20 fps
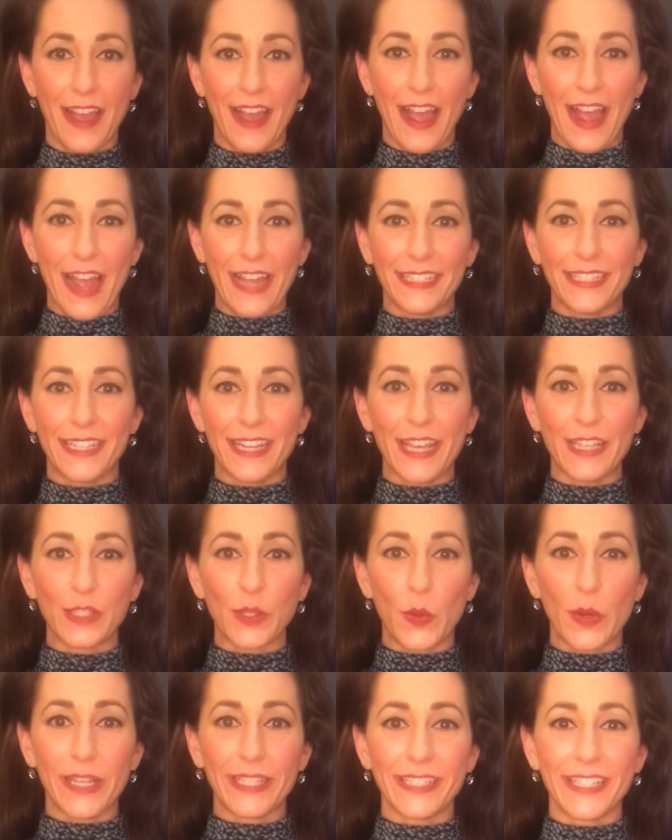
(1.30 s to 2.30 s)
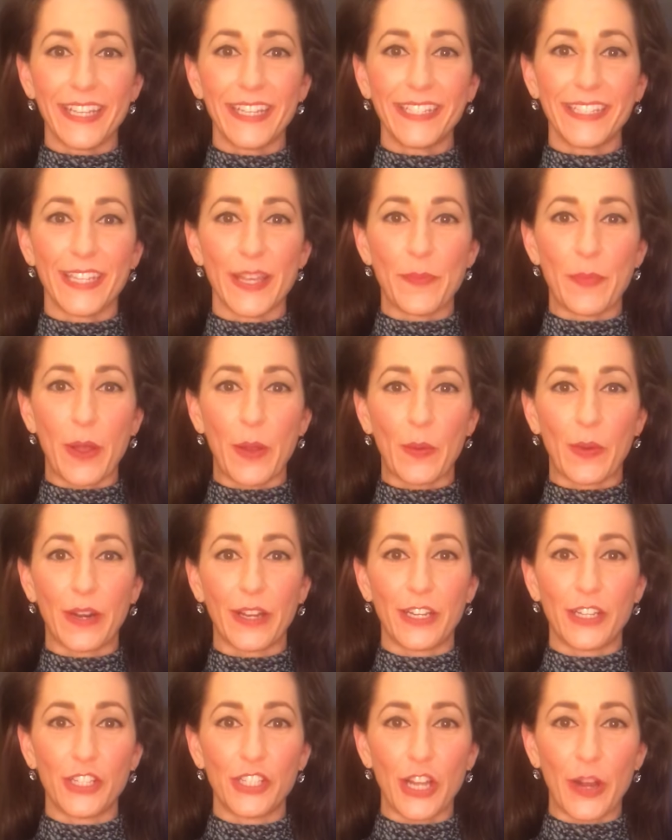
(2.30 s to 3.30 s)
Hi, today's quick tick tip I
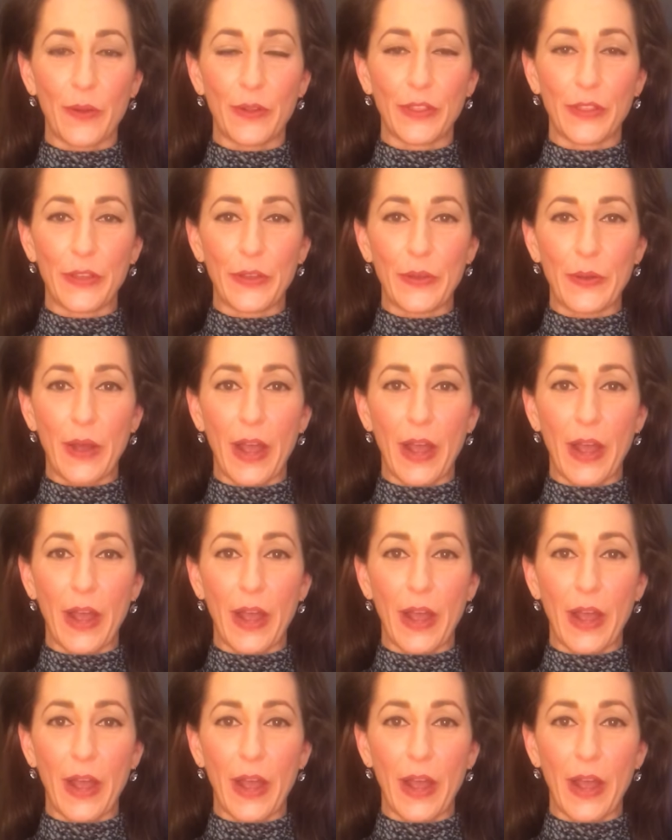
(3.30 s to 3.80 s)
wanted to share with you.